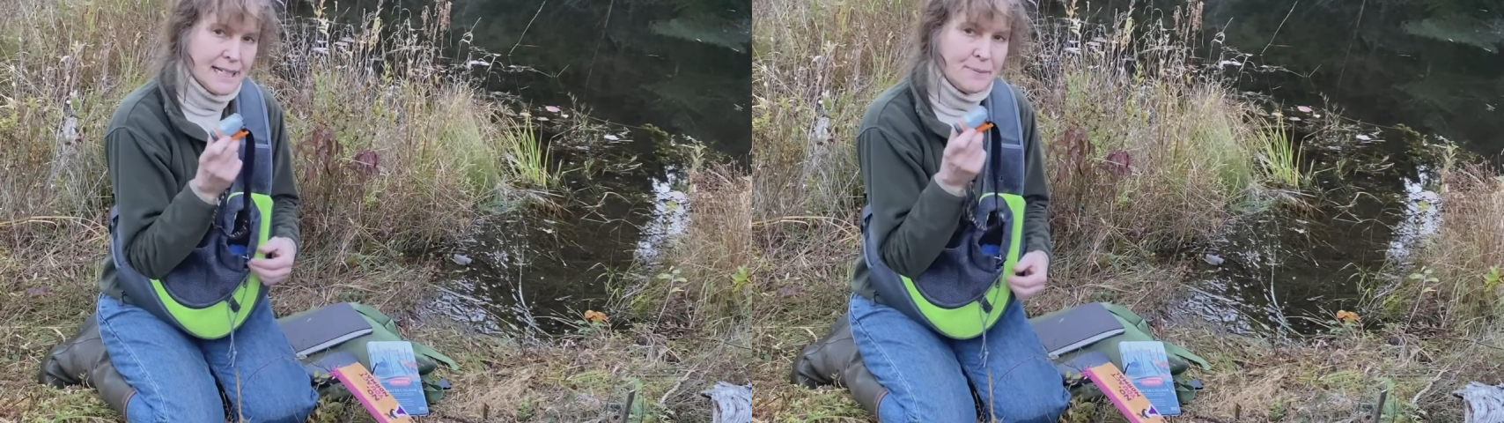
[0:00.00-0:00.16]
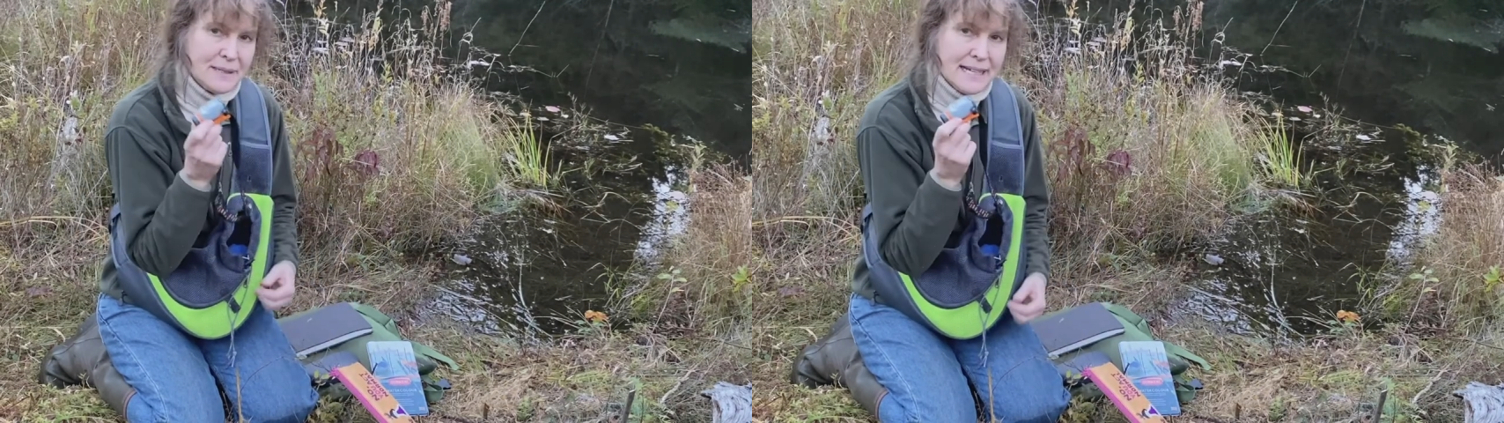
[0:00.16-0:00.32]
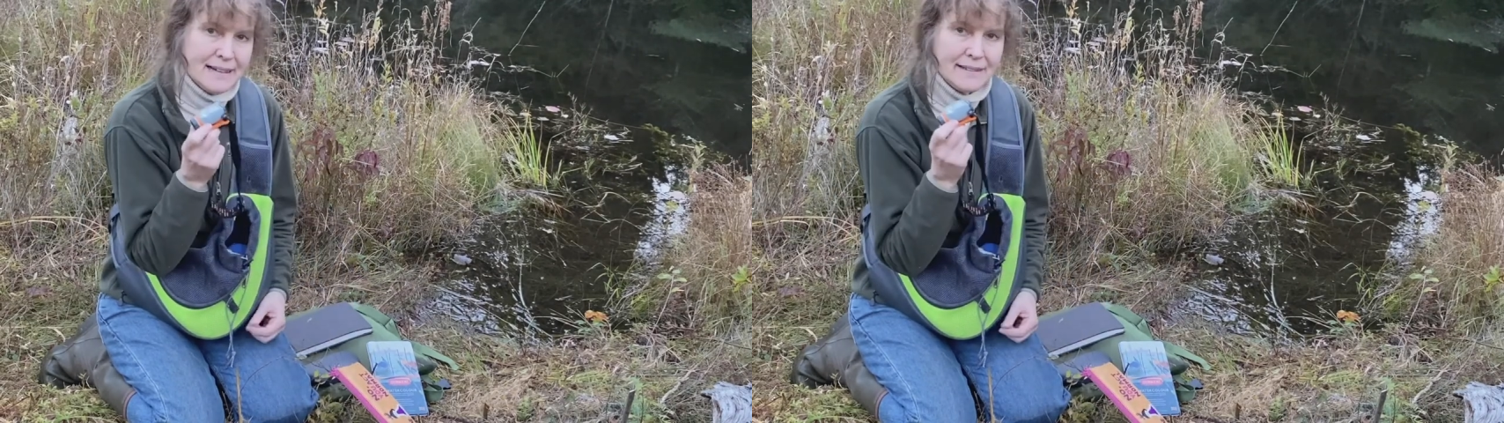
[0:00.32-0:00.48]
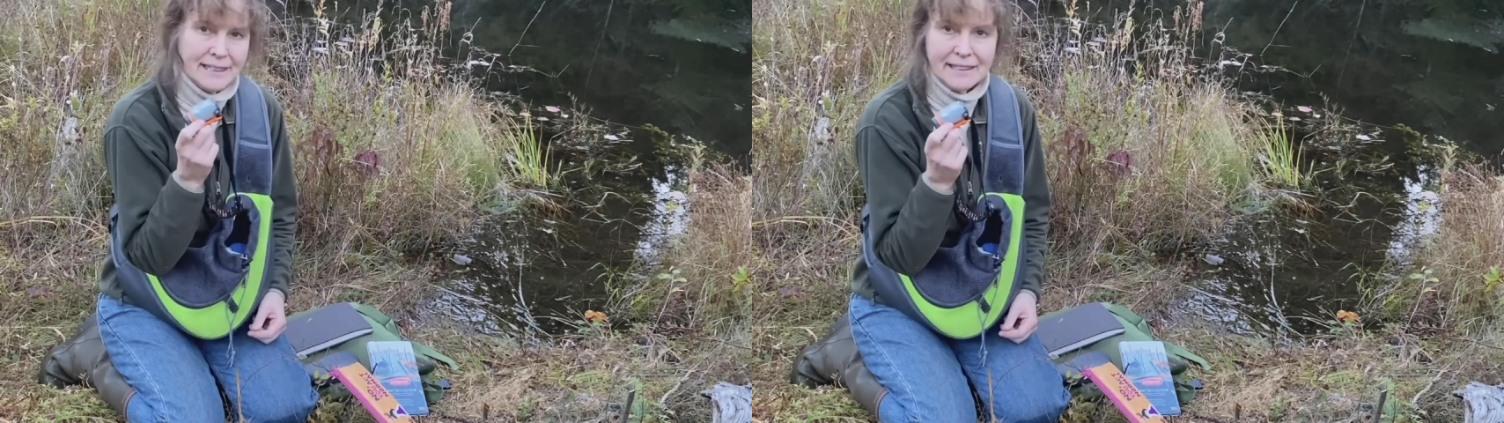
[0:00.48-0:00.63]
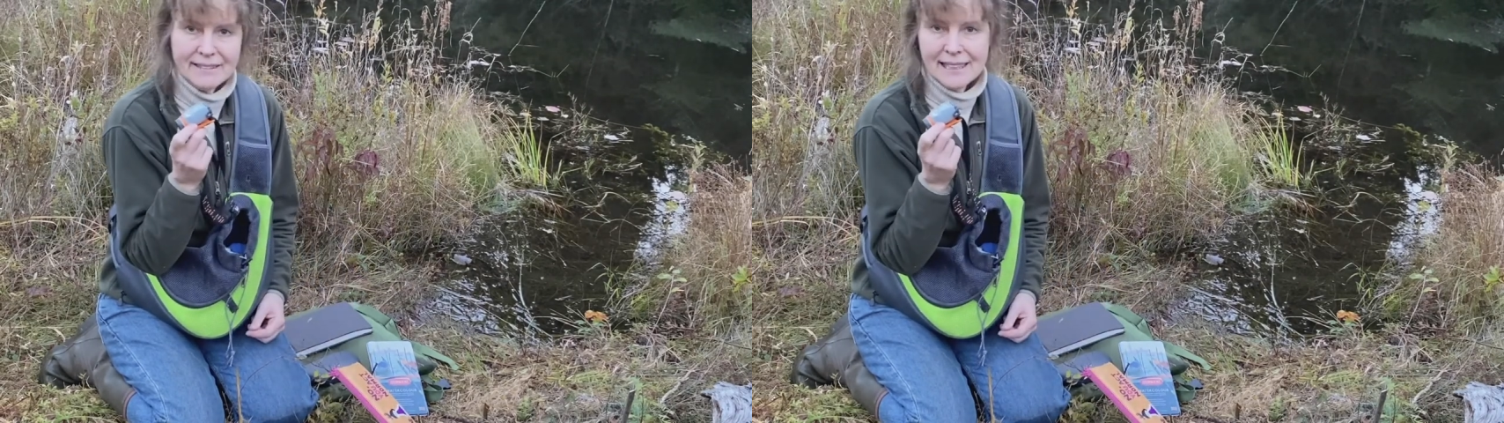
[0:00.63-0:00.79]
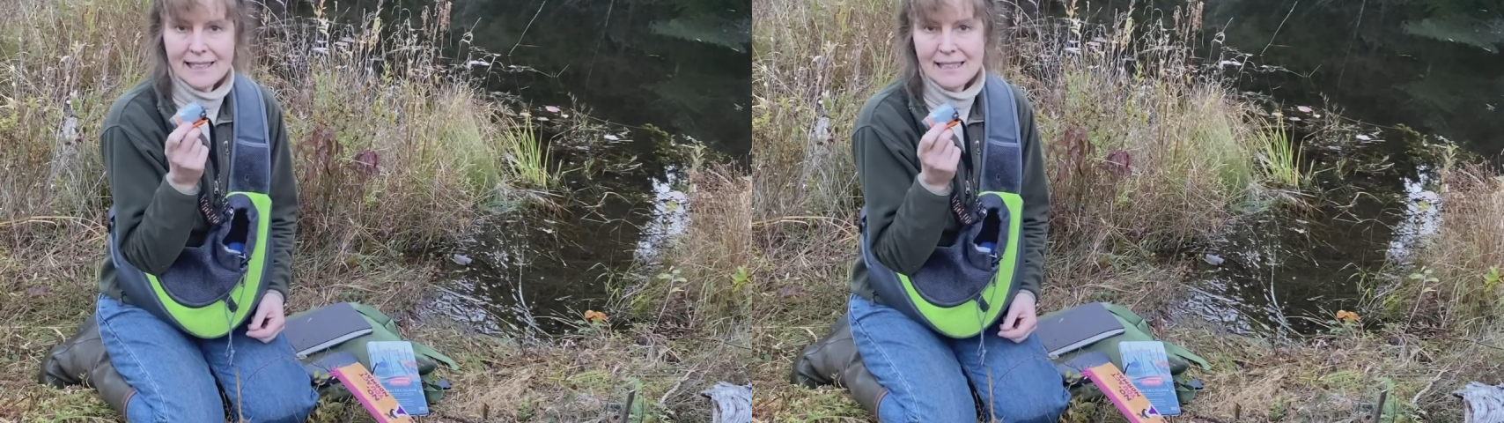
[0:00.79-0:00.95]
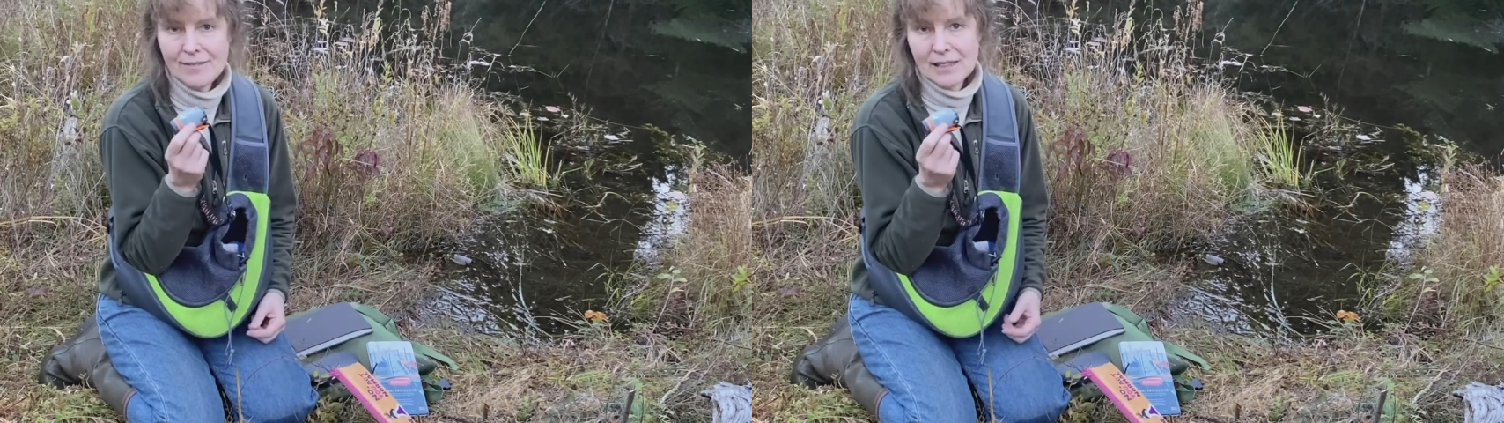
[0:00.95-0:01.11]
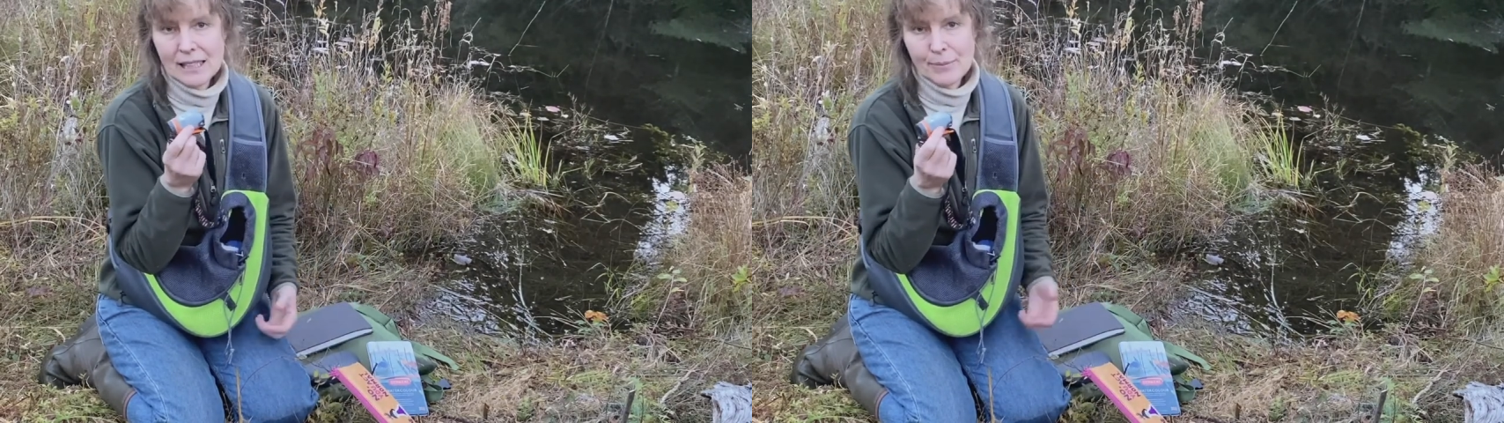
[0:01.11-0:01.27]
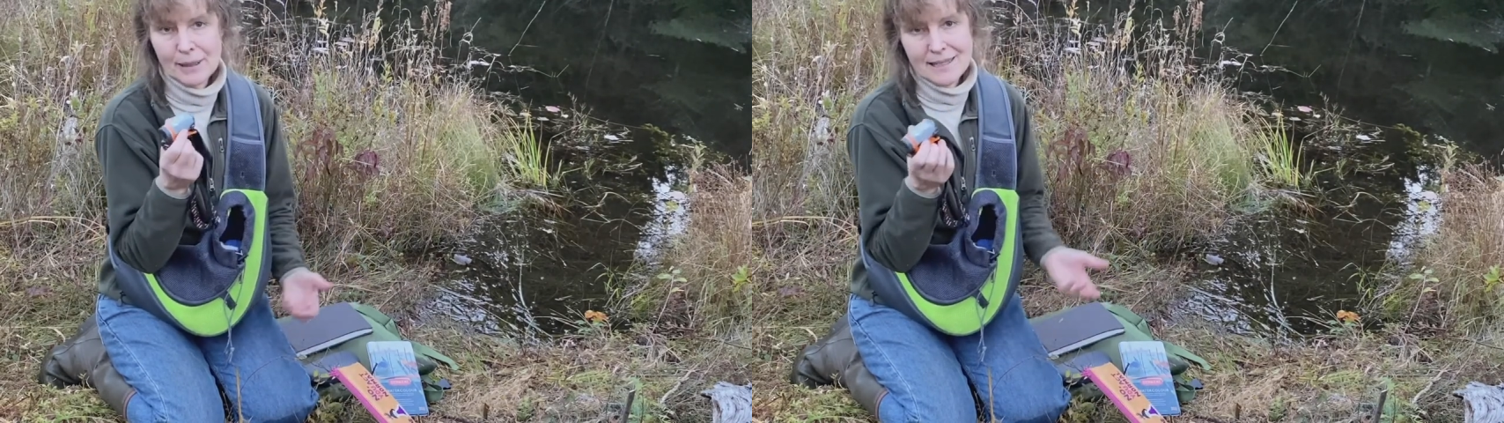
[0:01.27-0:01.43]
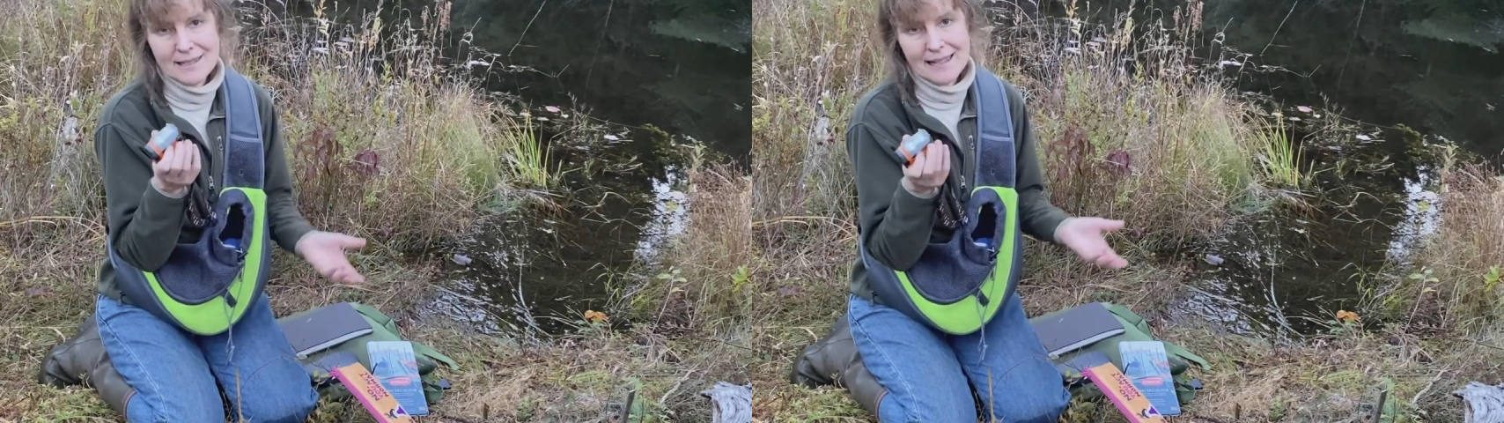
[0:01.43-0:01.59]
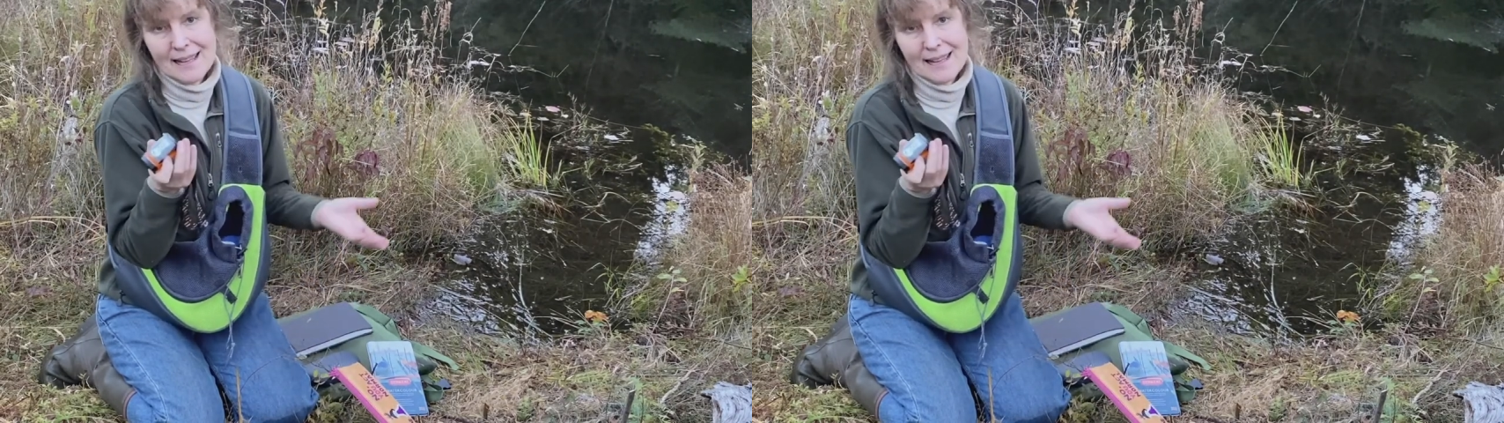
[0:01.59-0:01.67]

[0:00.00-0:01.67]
come down here at evening because